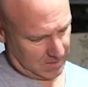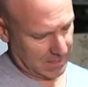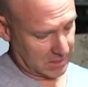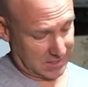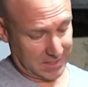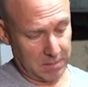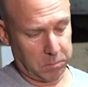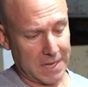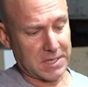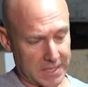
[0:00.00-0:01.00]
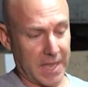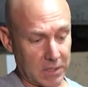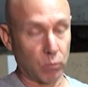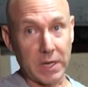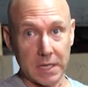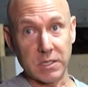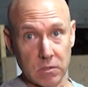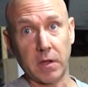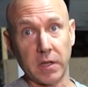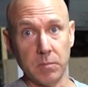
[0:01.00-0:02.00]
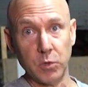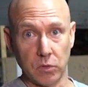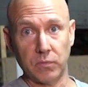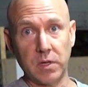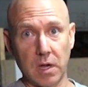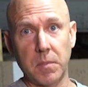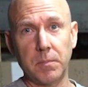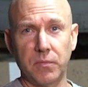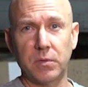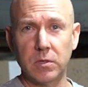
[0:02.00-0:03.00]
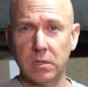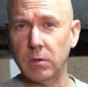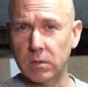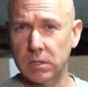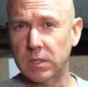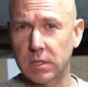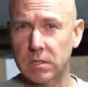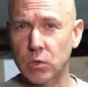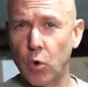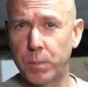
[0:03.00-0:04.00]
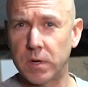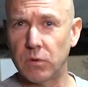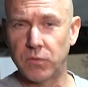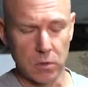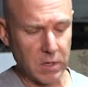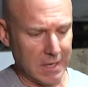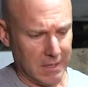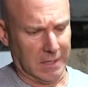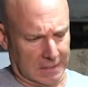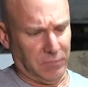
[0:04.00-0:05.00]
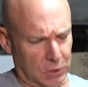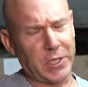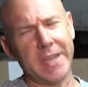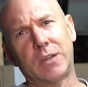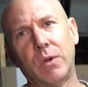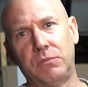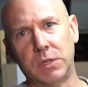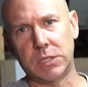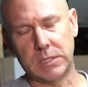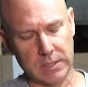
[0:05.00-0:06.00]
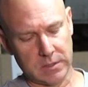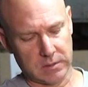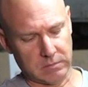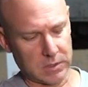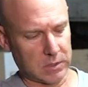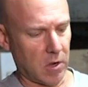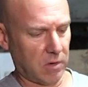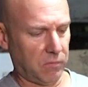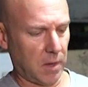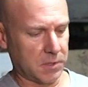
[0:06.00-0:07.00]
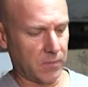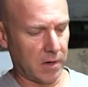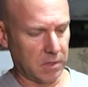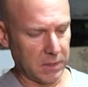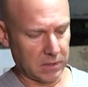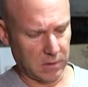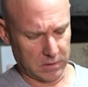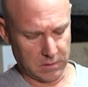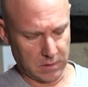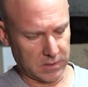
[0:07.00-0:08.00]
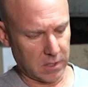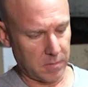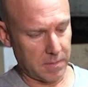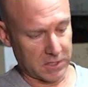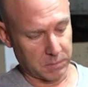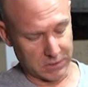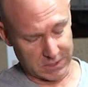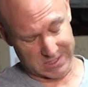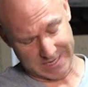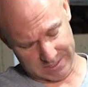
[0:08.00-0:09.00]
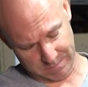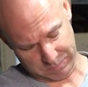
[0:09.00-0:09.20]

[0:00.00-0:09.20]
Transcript: it's in place, and it really is not going to move. I remember if you looked at the Scorpion review, if you shake it quite viciously, the stock flops around a bit, not terribly much. But this stays in